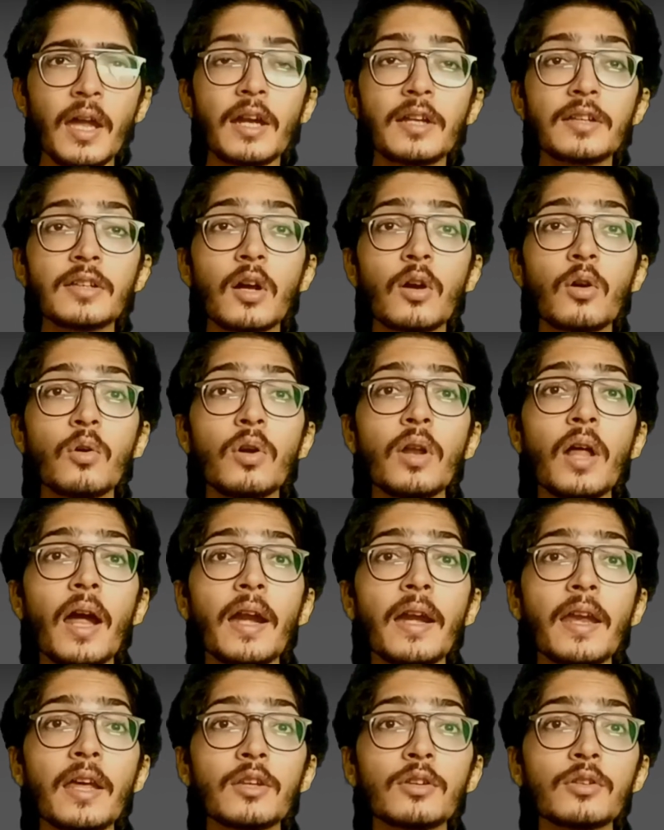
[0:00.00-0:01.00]
It's a good
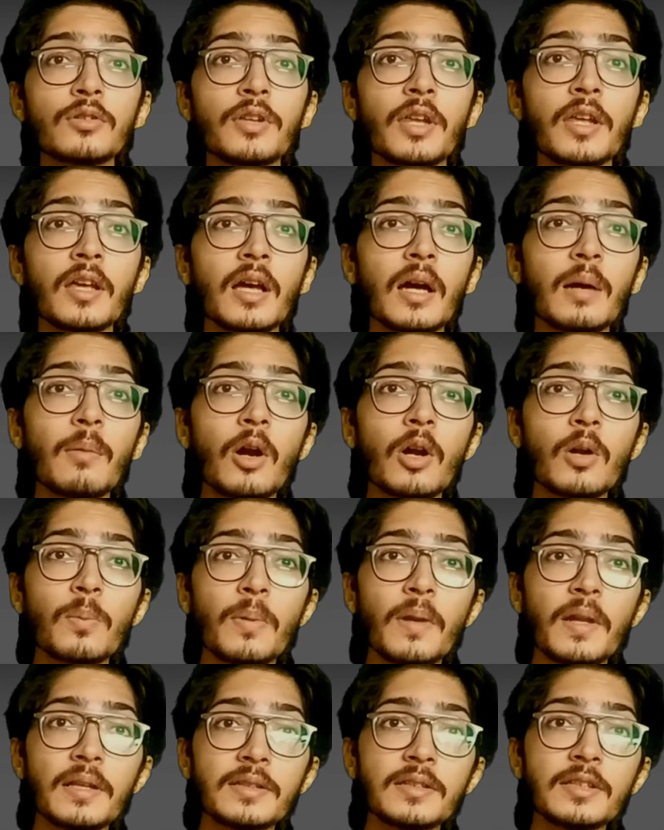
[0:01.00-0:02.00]
idea to think
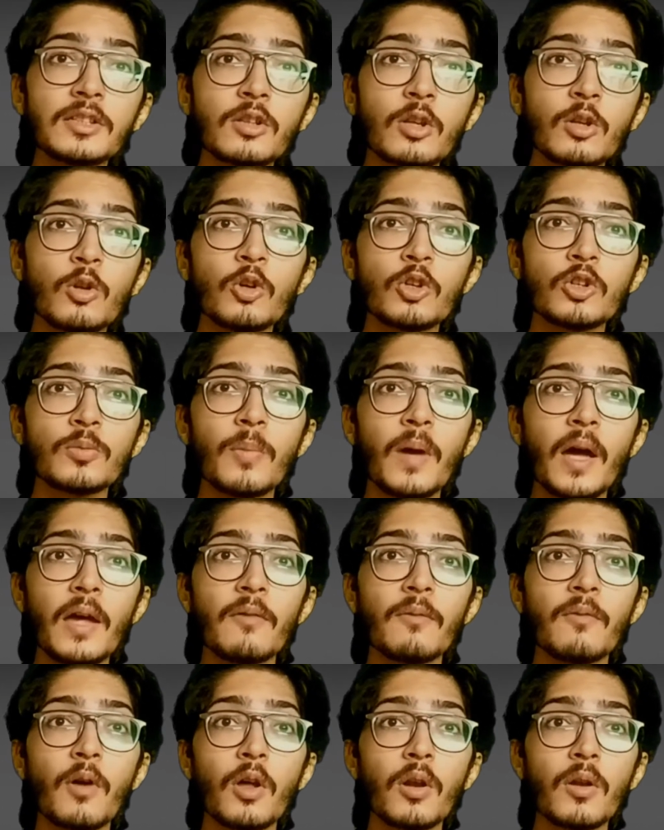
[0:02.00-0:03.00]
about places close
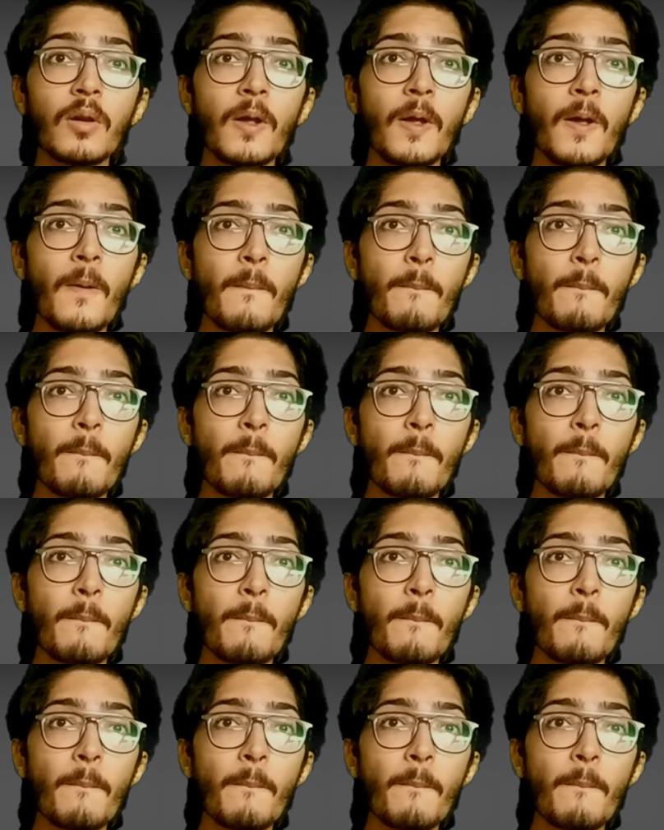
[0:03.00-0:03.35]
by for